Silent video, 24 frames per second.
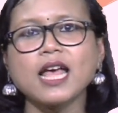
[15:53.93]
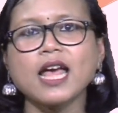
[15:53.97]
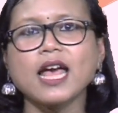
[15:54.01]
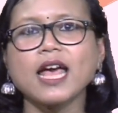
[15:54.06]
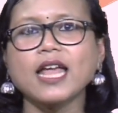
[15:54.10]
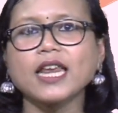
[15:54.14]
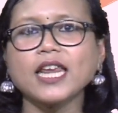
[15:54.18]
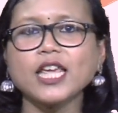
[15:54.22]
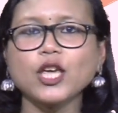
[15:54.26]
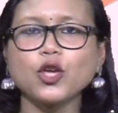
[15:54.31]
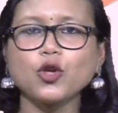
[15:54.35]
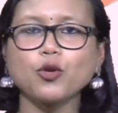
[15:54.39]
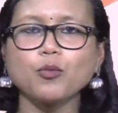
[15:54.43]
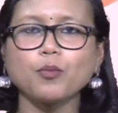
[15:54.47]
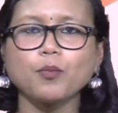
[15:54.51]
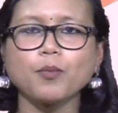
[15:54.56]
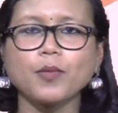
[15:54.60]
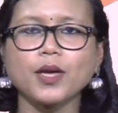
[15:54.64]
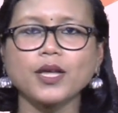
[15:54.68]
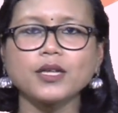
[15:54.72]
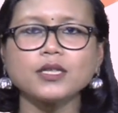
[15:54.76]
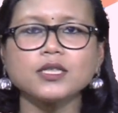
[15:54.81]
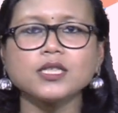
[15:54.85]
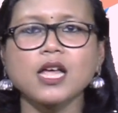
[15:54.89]
and
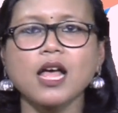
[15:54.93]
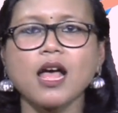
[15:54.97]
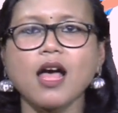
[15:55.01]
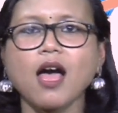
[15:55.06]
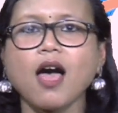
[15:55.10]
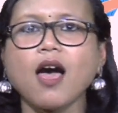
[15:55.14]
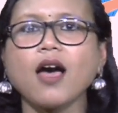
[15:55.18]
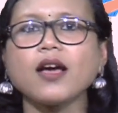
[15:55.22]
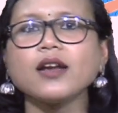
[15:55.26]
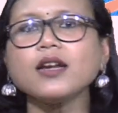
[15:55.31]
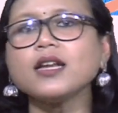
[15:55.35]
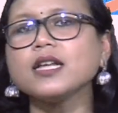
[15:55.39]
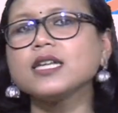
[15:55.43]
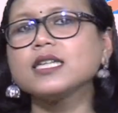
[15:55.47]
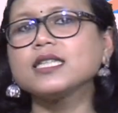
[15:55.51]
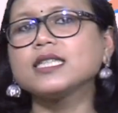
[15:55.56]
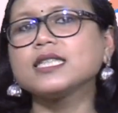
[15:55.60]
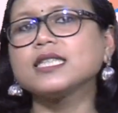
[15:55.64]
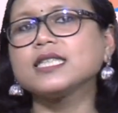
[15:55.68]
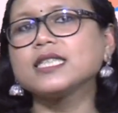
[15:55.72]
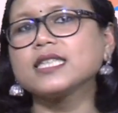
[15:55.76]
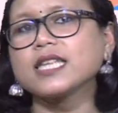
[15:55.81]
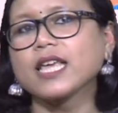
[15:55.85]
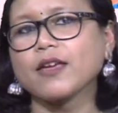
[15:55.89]
equipment are
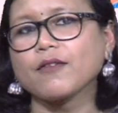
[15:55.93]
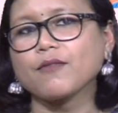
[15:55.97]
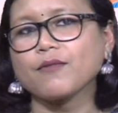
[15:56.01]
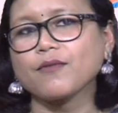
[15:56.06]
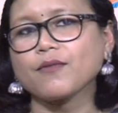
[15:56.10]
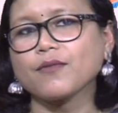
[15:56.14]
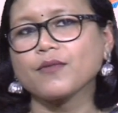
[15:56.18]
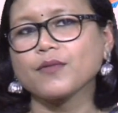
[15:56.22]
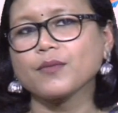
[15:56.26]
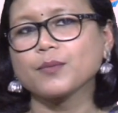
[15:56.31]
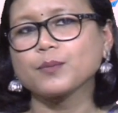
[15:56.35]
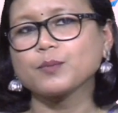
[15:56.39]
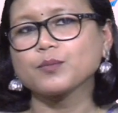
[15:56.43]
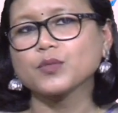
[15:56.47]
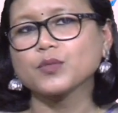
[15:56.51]
safe.